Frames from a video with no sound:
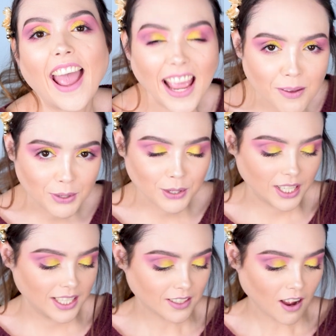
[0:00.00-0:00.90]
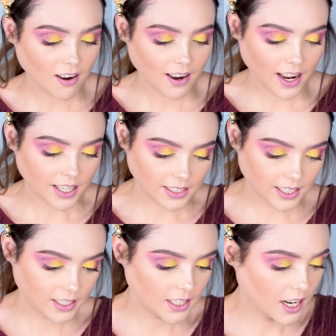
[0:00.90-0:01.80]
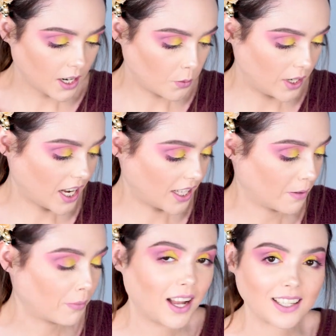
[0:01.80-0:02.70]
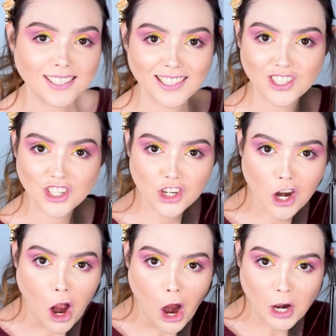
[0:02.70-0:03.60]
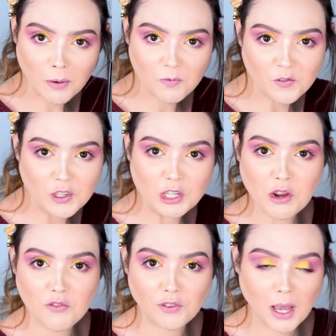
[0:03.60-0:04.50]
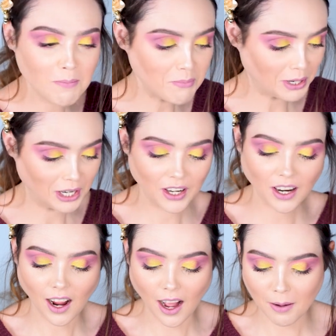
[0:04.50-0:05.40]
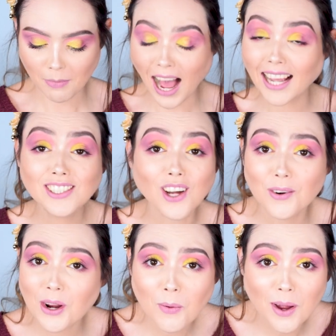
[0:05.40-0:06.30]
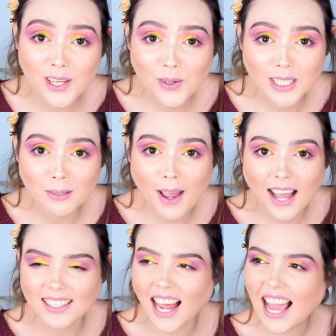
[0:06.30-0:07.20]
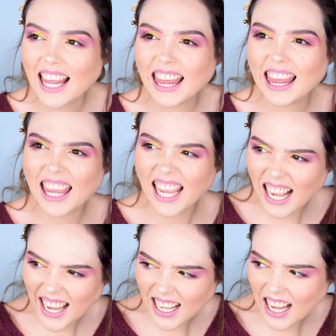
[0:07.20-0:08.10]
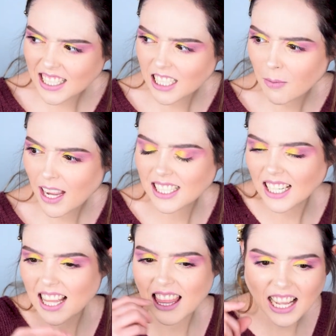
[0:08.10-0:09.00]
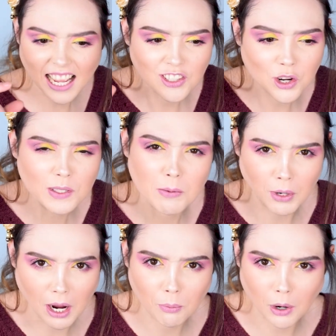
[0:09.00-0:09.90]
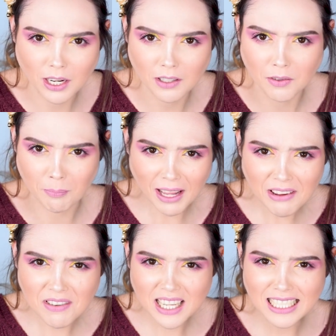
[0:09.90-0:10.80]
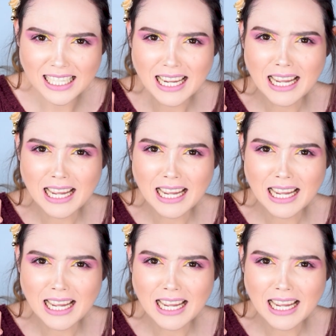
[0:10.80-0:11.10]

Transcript: Hey beauties! All right, today we got the boxy charm for November. Um, I don't know what to expect. I think I customized and I think I chose a brow product from Benefit,